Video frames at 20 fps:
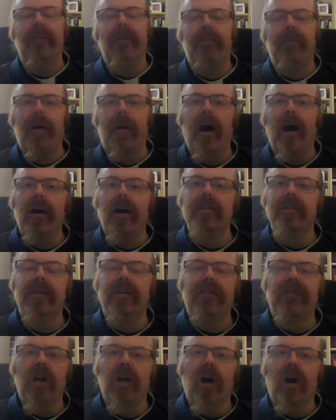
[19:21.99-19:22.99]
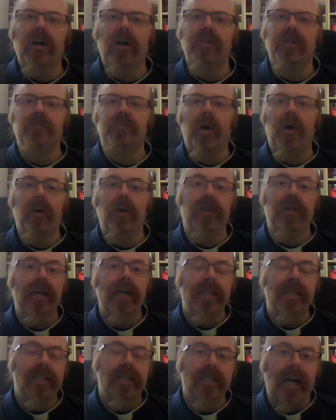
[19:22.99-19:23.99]
part of God, both
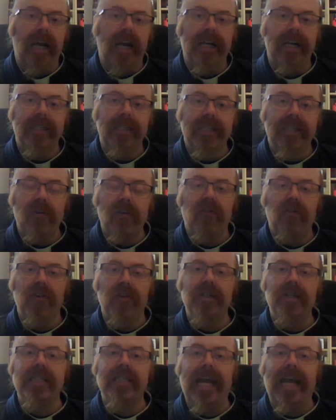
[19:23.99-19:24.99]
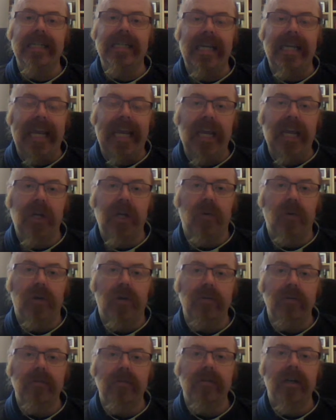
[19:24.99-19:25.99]
different and
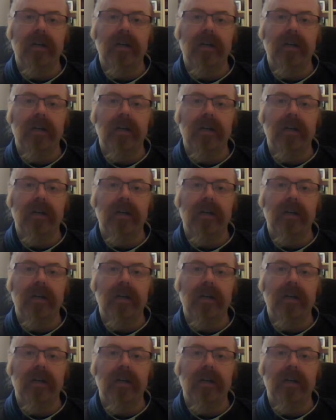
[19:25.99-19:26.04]
equal,